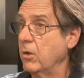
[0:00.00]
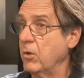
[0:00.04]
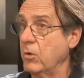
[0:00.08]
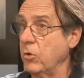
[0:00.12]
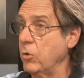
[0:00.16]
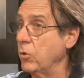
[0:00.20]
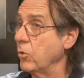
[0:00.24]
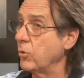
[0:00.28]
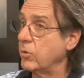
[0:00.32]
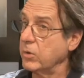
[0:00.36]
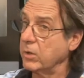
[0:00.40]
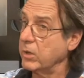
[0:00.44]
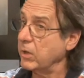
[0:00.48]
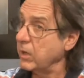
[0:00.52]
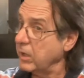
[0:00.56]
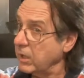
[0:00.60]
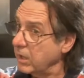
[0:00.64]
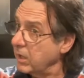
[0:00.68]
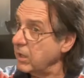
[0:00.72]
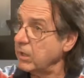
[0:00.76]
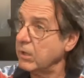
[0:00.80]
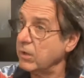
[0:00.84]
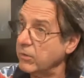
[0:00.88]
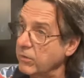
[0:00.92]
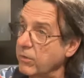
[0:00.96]
you can
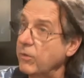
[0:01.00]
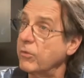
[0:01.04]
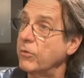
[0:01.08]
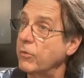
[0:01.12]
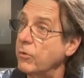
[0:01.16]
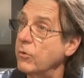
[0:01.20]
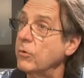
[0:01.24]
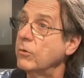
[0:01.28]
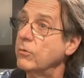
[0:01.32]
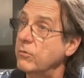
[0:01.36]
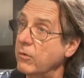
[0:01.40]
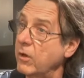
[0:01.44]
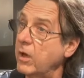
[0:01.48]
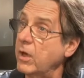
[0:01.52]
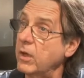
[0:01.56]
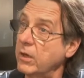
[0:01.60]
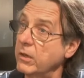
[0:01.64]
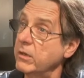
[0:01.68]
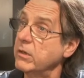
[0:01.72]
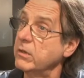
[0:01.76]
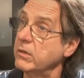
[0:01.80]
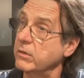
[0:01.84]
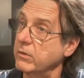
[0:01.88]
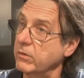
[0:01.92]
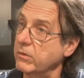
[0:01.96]
hear the third
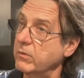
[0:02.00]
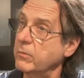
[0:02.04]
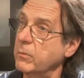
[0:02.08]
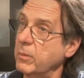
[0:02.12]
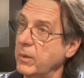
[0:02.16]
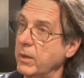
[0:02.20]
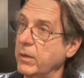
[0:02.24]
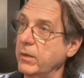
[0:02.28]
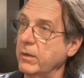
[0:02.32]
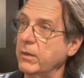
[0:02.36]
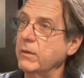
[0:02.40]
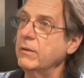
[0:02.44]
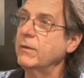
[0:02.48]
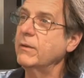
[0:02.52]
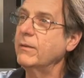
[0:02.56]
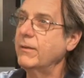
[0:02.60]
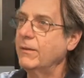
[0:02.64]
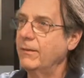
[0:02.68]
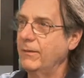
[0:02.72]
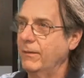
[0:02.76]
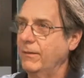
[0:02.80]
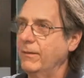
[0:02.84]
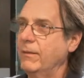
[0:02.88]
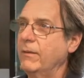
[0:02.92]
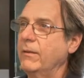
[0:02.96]
violinist play
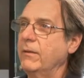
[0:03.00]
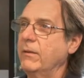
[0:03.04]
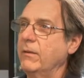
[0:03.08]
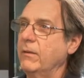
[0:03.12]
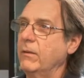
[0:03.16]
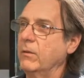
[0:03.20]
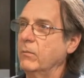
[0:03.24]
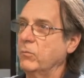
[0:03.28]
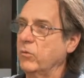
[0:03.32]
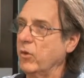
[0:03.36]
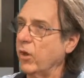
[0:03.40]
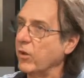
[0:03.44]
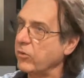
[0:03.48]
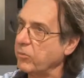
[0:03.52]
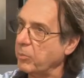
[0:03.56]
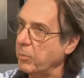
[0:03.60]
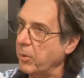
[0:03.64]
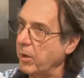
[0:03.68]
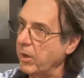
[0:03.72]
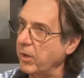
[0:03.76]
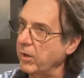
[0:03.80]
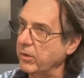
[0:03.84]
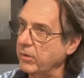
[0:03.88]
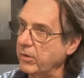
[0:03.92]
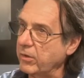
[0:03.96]
just
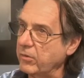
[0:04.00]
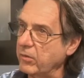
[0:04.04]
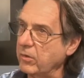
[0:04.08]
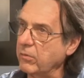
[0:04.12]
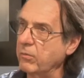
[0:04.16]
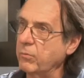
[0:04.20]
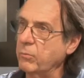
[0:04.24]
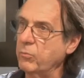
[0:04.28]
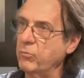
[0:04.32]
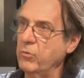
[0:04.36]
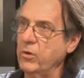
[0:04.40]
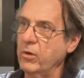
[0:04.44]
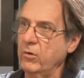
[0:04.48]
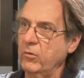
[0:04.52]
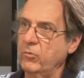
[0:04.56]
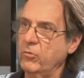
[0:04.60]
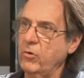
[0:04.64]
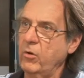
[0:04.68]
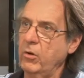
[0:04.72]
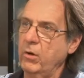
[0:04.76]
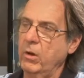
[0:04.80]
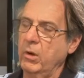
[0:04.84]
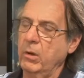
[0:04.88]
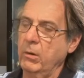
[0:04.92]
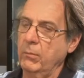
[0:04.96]
by
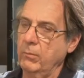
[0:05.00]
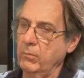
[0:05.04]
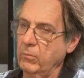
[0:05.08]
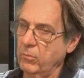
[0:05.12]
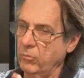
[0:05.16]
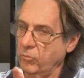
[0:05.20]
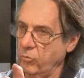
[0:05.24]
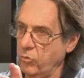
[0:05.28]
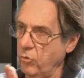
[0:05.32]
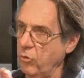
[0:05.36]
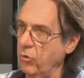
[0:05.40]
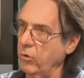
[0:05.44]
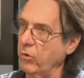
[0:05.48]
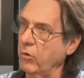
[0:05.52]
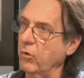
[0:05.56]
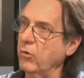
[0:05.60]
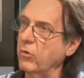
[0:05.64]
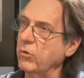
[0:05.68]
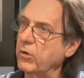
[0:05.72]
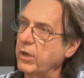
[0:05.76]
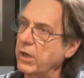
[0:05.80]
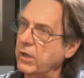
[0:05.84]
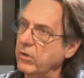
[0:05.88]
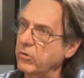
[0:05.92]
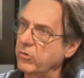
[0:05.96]
drawing your
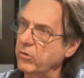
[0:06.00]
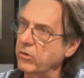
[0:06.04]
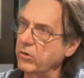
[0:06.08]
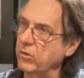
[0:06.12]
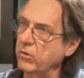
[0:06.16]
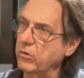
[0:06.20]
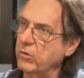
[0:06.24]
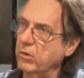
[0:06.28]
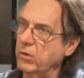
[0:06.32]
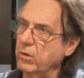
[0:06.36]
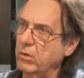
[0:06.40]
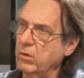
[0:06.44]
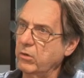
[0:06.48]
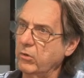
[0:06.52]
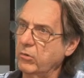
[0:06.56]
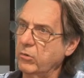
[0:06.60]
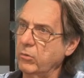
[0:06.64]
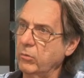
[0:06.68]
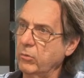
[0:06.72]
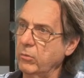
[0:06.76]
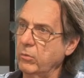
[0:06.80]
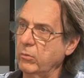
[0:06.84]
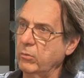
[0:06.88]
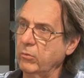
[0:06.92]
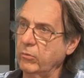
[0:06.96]
attention
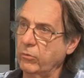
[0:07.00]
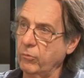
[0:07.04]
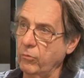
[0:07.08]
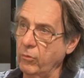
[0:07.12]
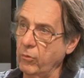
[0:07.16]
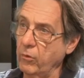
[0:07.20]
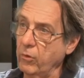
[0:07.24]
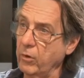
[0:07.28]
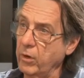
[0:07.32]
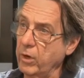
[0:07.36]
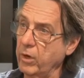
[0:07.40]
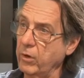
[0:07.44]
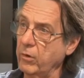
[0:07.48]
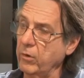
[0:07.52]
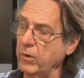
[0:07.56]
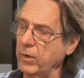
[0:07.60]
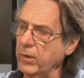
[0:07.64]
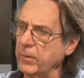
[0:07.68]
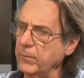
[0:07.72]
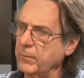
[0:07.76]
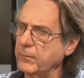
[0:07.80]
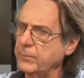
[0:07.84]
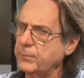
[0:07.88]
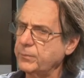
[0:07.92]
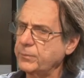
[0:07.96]
to it through your
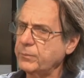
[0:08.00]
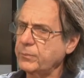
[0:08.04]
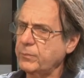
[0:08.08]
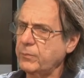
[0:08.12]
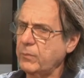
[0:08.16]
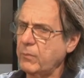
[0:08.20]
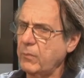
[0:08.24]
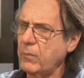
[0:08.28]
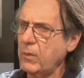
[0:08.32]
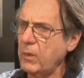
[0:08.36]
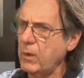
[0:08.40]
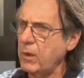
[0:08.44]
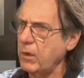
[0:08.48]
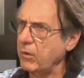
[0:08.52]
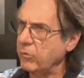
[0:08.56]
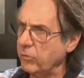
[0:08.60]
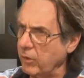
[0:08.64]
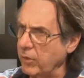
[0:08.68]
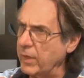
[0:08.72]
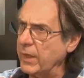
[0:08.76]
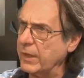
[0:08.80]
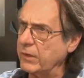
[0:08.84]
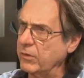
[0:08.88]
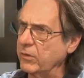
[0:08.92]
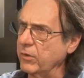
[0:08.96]
hearing.
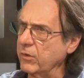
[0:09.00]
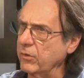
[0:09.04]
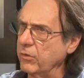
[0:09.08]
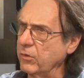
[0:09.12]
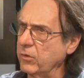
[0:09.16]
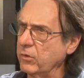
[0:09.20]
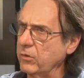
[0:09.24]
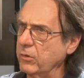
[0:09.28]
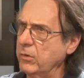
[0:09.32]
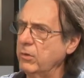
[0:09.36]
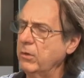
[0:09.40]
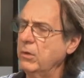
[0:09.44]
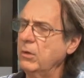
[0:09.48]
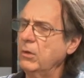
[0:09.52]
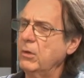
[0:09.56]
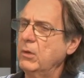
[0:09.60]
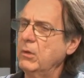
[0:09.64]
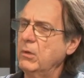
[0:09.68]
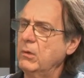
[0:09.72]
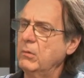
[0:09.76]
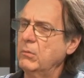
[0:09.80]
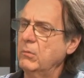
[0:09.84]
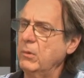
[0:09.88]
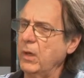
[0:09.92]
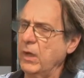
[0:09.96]
So that's the third
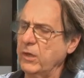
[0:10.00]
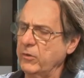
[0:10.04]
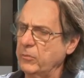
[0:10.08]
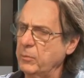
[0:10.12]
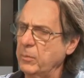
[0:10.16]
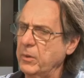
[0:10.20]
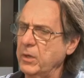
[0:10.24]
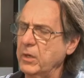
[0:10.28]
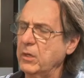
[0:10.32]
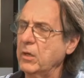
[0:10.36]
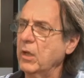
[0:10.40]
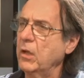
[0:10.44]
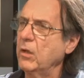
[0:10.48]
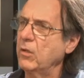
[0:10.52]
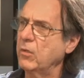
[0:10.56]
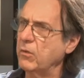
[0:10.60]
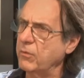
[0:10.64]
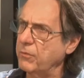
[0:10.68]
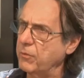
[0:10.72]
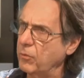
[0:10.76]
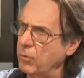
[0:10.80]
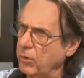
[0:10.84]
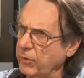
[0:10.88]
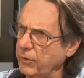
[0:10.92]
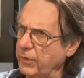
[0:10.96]
aspect. The
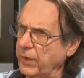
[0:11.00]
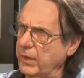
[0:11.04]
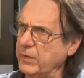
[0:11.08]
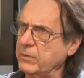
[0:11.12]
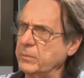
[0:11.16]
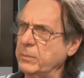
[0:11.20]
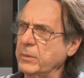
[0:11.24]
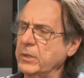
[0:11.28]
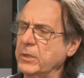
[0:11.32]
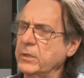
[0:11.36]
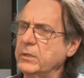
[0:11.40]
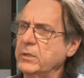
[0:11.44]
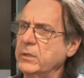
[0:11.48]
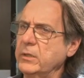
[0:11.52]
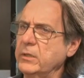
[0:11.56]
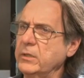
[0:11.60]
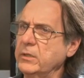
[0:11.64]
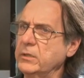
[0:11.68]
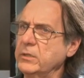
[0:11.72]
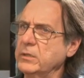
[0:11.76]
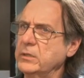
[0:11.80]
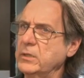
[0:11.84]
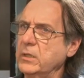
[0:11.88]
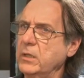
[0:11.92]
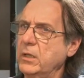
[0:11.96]
fourth aspect
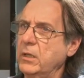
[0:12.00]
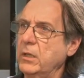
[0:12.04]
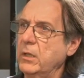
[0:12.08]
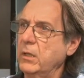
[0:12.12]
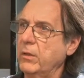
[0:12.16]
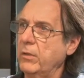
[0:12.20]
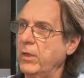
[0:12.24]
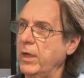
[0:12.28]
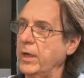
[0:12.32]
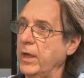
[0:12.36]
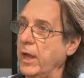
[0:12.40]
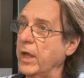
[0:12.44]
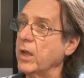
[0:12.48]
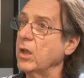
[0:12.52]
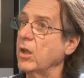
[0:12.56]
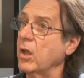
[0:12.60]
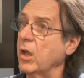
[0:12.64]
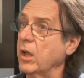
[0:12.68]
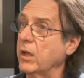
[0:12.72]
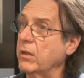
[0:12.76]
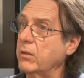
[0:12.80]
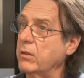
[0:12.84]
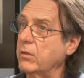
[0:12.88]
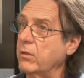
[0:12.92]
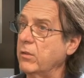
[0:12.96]
is that
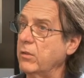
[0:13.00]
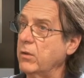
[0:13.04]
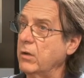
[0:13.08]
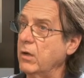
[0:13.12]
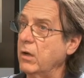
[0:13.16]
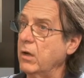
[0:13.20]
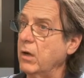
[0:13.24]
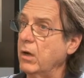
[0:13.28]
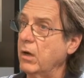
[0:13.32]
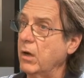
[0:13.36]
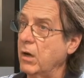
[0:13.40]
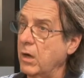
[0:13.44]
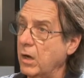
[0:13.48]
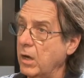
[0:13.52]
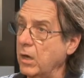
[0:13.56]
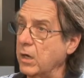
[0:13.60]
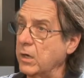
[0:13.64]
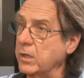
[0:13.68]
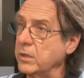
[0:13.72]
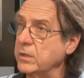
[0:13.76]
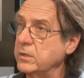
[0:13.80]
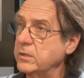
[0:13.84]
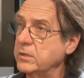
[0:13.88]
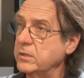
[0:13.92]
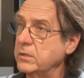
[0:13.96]
unlike the
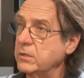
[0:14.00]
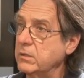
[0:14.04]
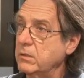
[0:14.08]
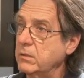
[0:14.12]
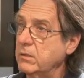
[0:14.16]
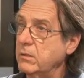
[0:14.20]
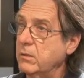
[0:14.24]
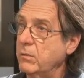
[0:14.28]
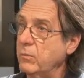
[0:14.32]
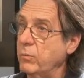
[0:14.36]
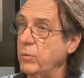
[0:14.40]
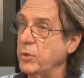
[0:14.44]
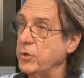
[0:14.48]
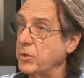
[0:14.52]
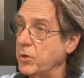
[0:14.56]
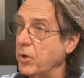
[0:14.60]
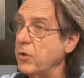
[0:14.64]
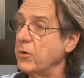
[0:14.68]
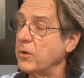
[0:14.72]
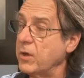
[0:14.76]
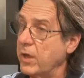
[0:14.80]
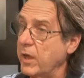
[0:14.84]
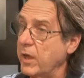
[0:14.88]
eyes, we don't